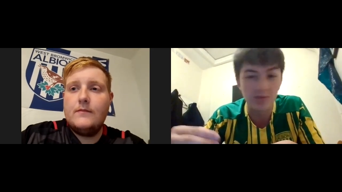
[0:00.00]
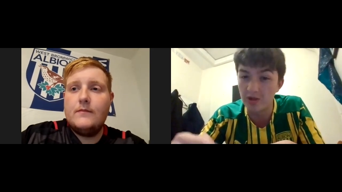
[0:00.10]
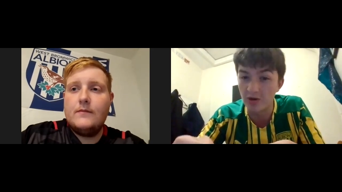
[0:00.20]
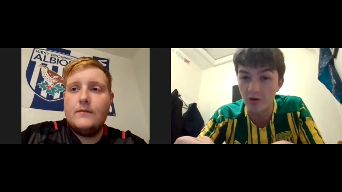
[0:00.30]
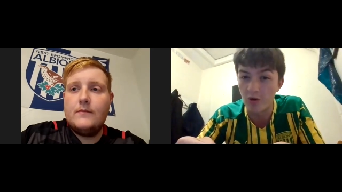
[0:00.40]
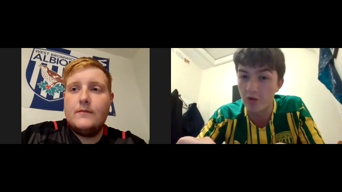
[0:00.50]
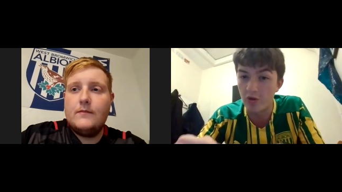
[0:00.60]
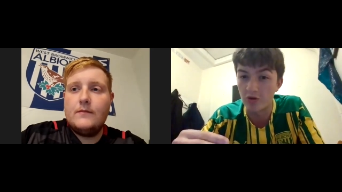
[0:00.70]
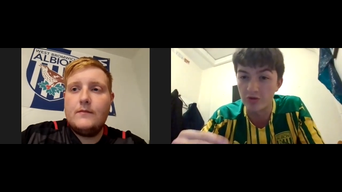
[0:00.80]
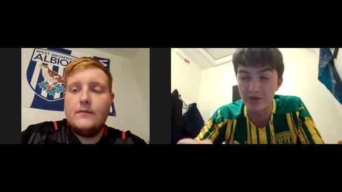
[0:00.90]
Speaker 1: but the
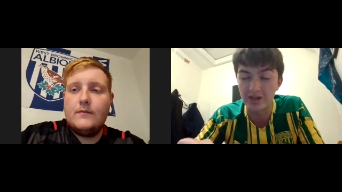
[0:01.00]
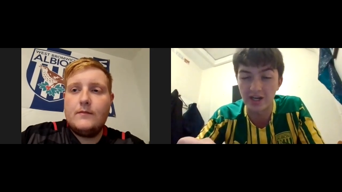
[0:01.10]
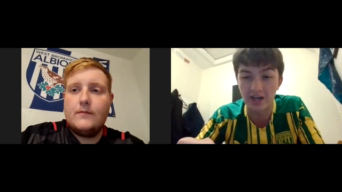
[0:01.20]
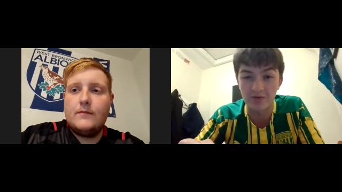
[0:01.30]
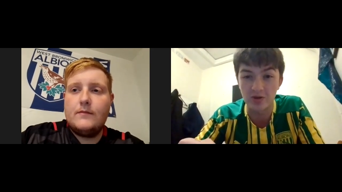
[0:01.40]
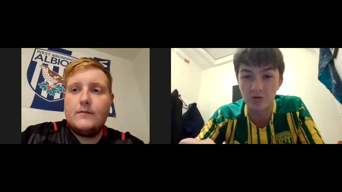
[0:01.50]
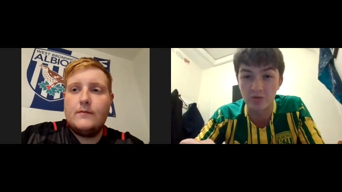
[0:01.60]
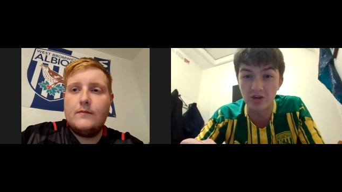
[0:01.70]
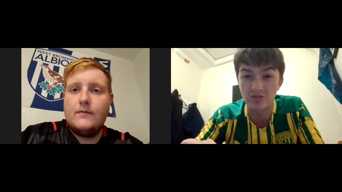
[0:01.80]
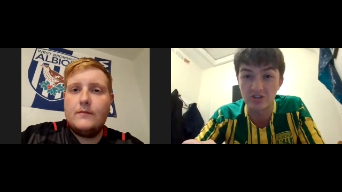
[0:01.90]
Hawthorns, we're going to have to
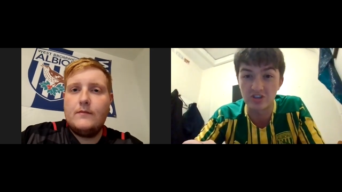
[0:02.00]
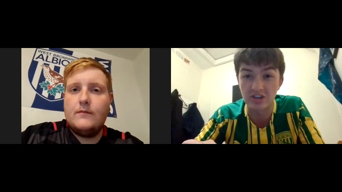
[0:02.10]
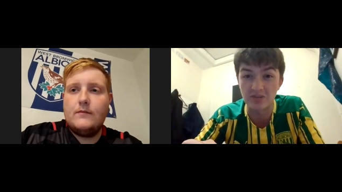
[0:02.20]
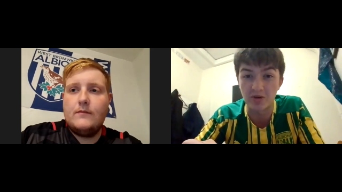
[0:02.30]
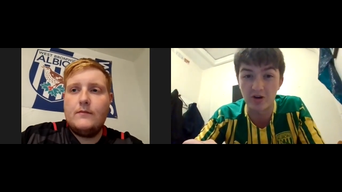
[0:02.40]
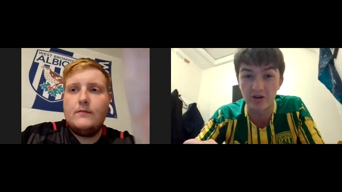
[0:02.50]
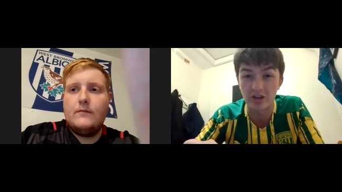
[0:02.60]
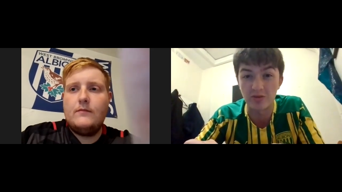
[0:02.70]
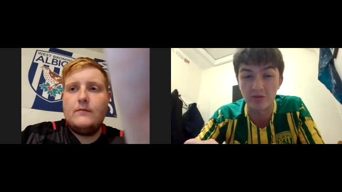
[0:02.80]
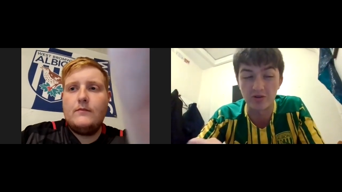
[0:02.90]
come used to teams
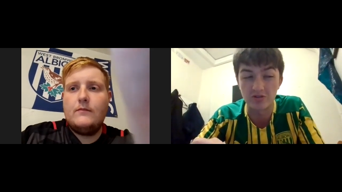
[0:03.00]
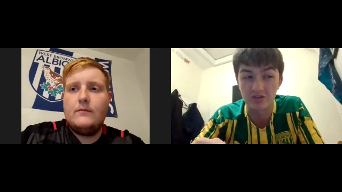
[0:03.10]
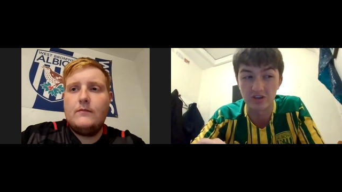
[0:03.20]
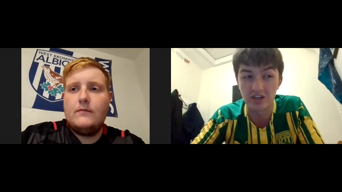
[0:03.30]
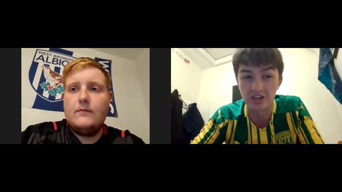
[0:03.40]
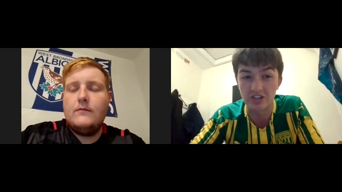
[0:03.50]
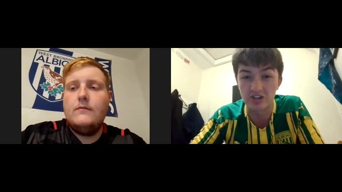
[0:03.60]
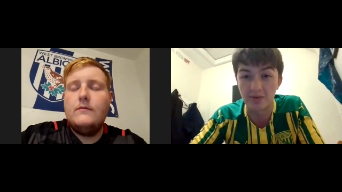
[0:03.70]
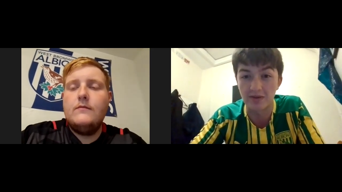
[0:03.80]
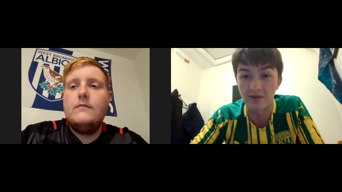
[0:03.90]
parking the bus, and
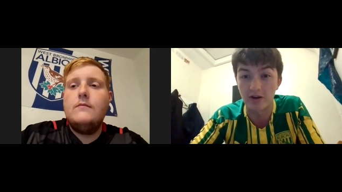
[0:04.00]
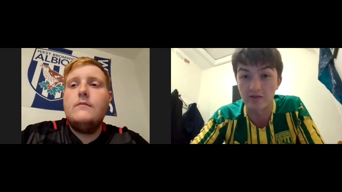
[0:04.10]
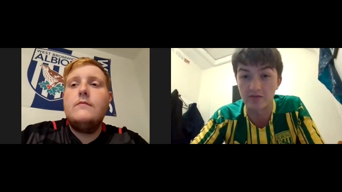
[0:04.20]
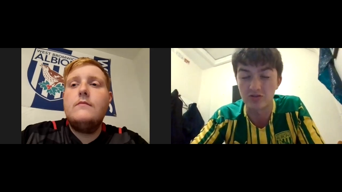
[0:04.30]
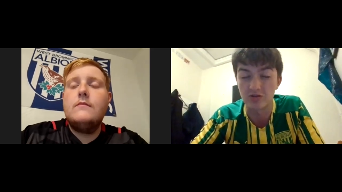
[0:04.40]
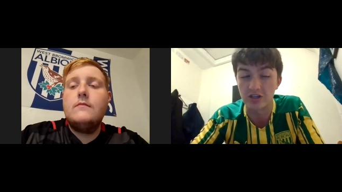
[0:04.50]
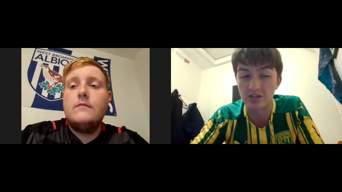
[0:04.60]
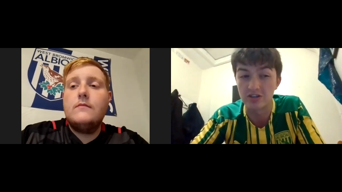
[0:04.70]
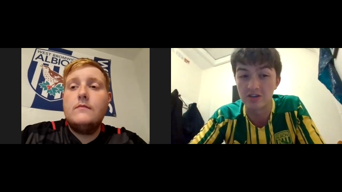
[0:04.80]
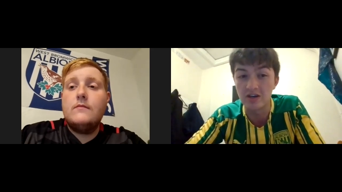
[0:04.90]
it's going to be very
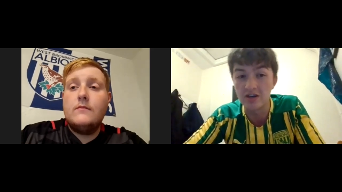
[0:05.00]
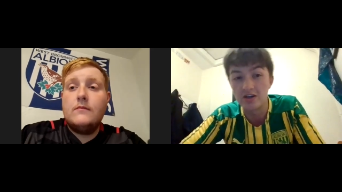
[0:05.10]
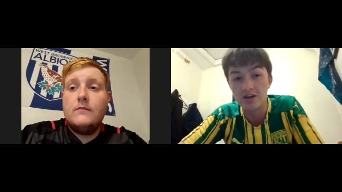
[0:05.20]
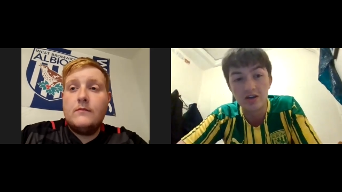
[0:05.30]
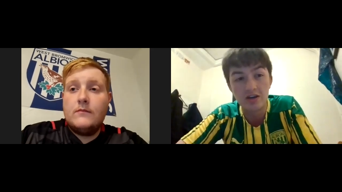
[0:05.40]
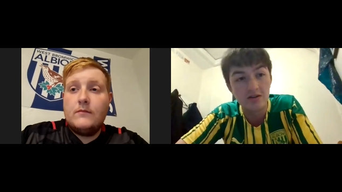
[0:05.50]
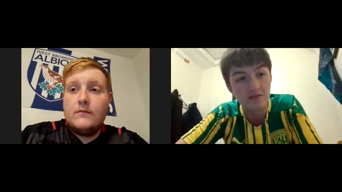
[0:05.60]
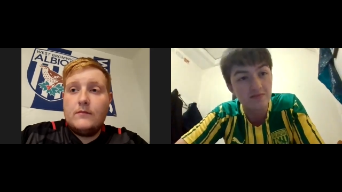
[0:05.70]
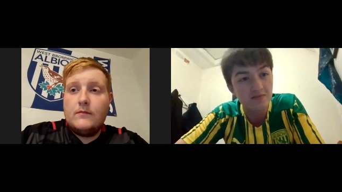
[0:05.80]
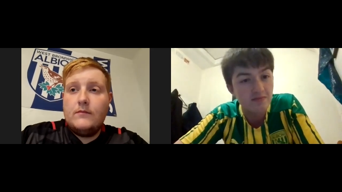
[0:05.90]
frustrating.
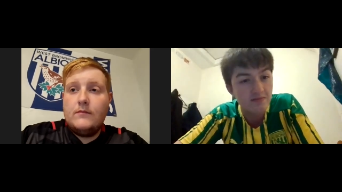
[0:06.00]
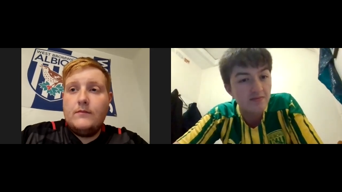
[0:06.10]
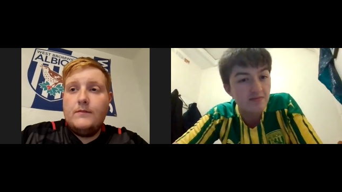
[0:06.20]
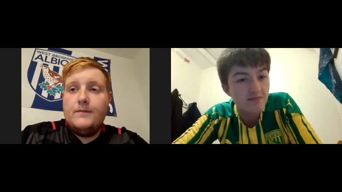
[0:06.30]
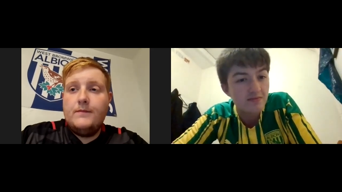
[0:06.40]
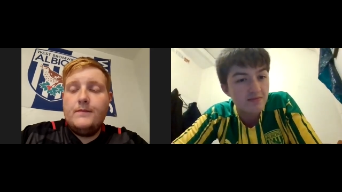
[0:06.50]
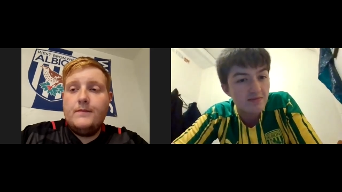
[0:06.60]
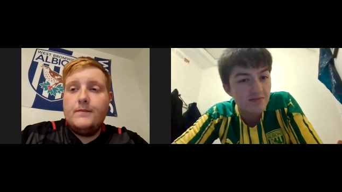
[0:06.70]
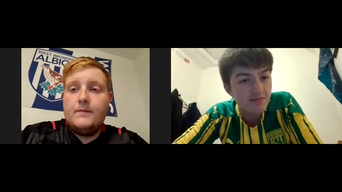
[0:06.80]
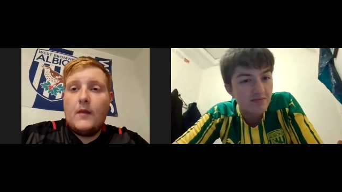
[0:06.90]
Speaker 2: Mm.
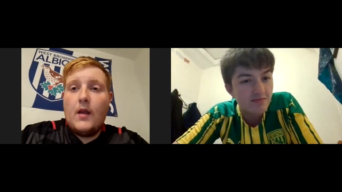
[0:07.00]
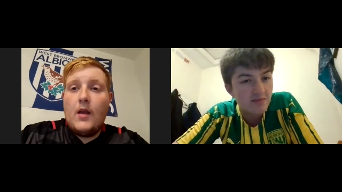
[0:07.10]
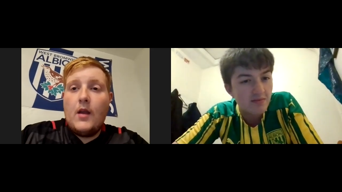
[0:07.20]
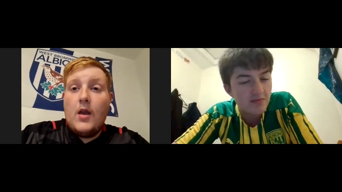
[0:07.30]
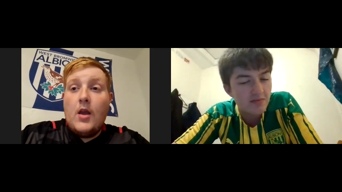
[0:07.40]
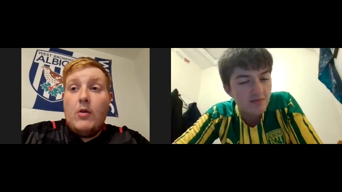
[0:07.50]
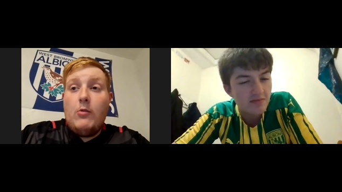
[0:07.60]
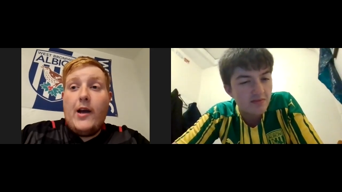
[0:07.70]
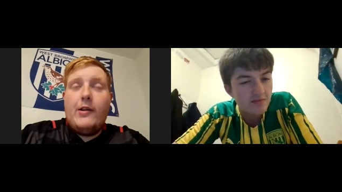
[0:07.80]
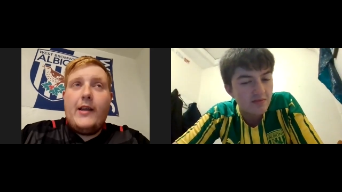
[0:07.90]

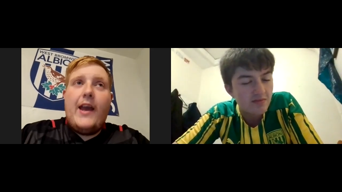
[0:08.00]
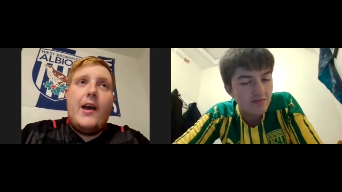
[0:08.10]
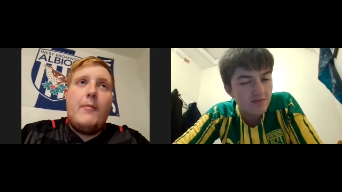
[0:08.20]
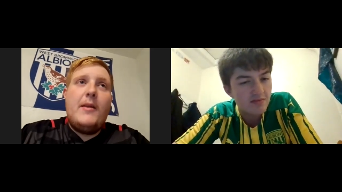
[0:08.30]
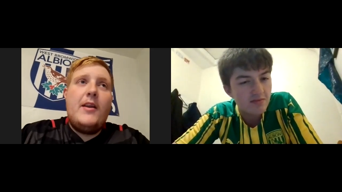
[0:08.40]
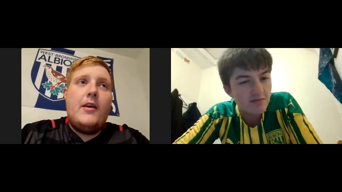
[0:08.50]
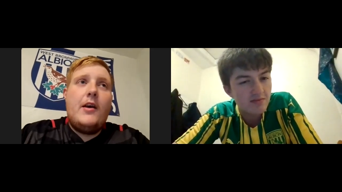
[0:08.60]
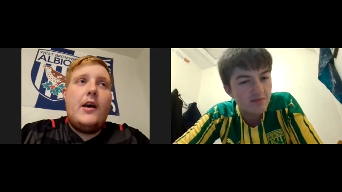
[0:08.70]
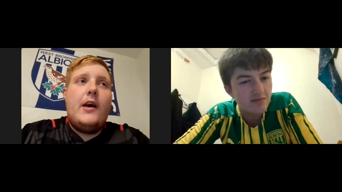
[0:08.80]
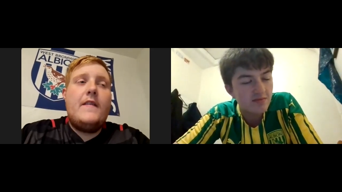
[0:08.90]
Well, yeah, I mean, I,
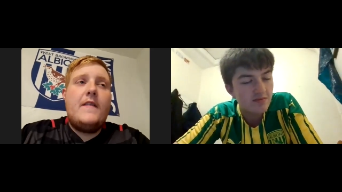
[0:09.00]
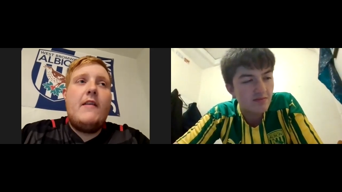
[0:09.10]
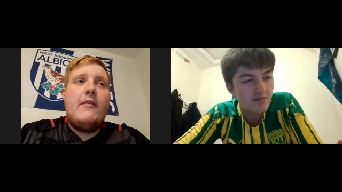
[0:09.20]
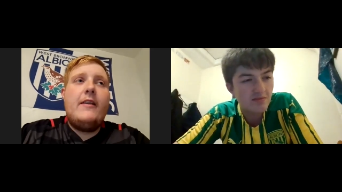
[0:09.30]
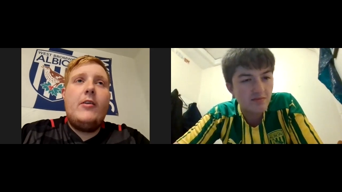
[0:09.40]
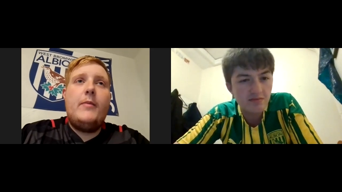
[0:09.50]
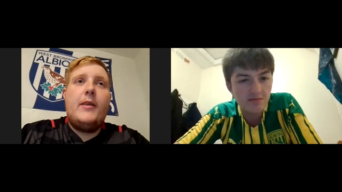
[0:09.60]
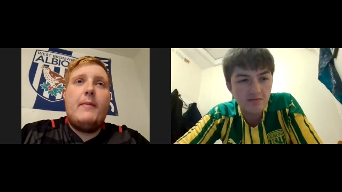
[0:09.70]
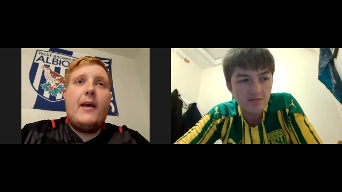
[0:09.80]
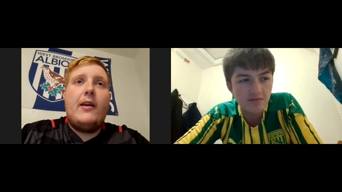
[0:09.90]
I, did hear a little bit
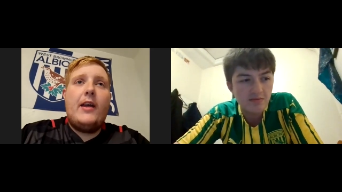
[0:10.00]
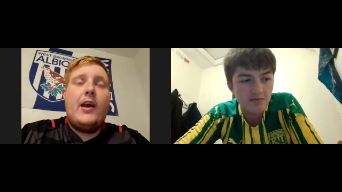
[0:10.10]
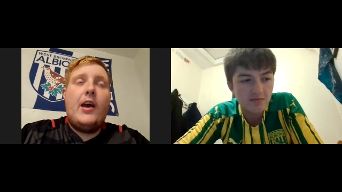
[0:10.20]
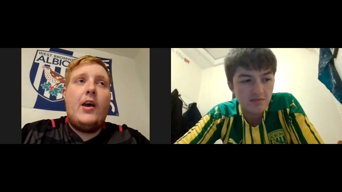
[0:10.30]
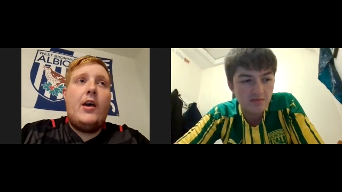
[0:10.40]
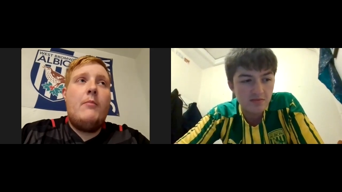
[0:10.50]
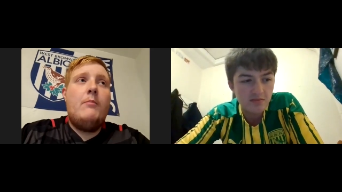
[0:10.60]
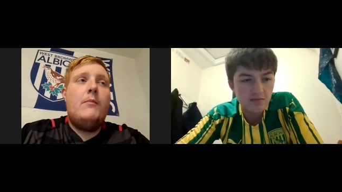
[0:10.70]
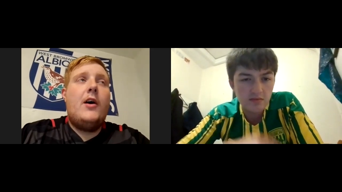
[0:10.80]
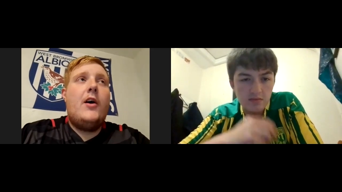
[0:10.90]
about it.
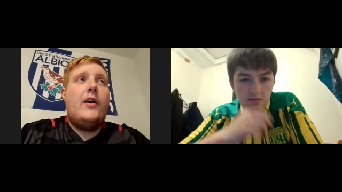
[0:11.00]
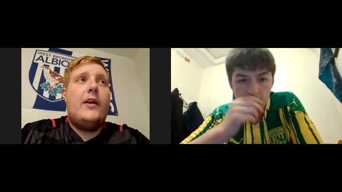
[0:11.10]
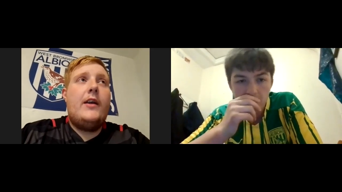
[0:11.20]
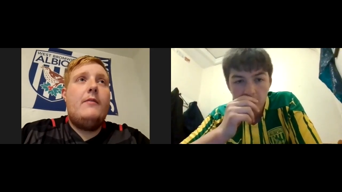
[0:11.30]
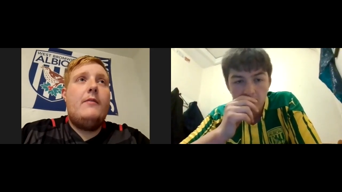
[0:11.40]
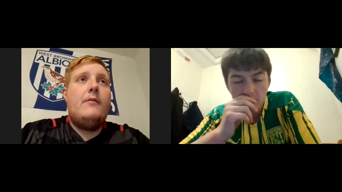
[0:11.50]
Um, I,